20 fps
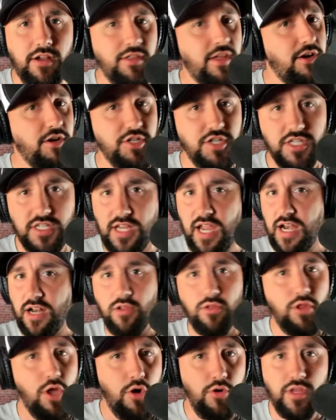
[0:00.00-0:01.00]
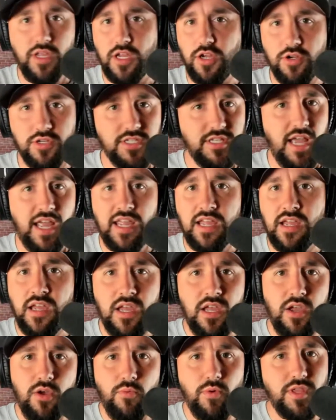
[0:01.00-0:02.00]
that are just kind of loading your site
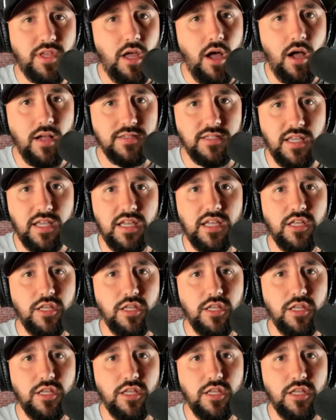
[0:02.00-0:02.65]
with content.